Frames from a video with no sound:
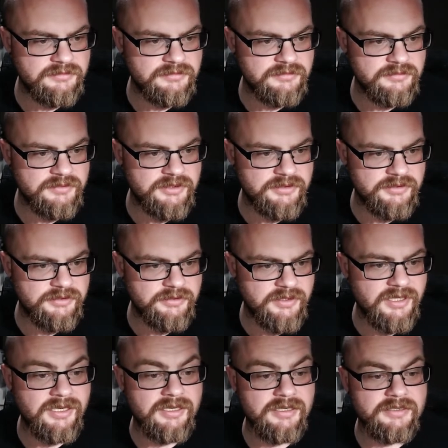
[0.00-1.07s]
Where are you?
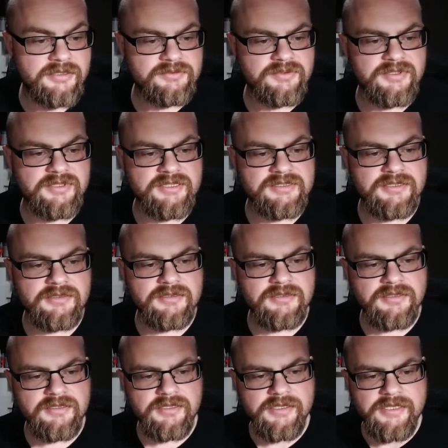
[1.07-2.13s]
Ah, that's what it is.
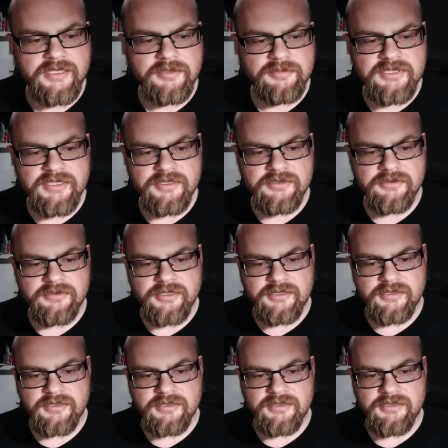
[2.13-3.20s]
Keep tinkering.
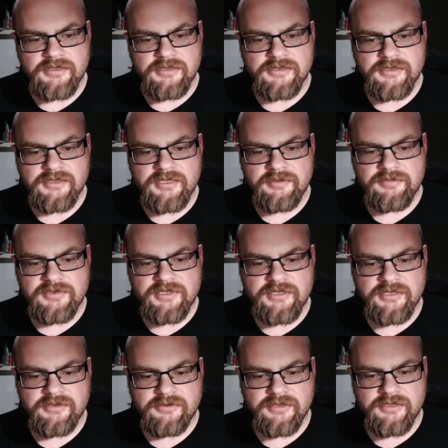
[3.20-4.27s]

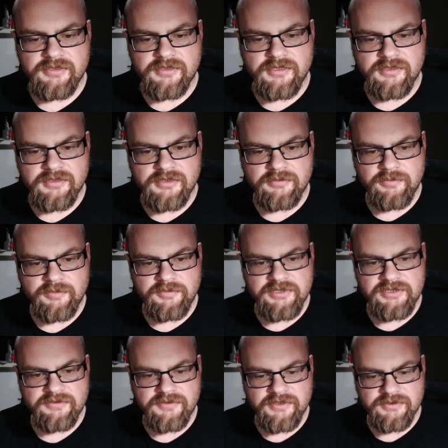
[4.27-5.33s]
Keeptinkering.com. Let me
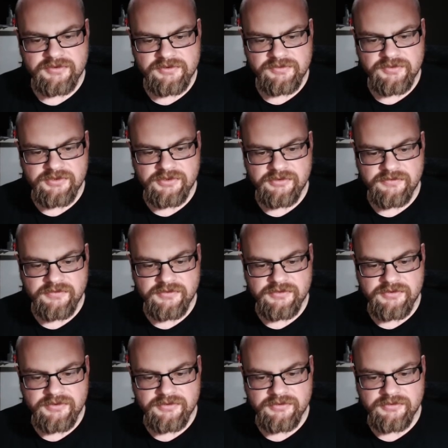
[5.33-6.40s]
see if I can switch over
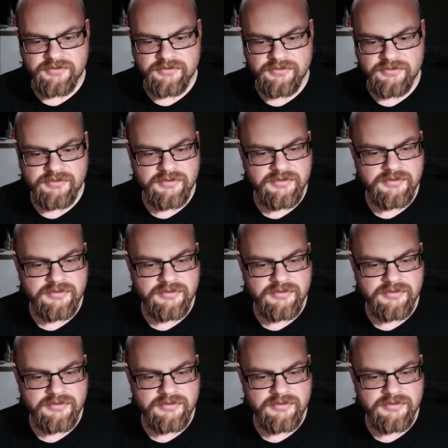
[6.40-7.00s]
to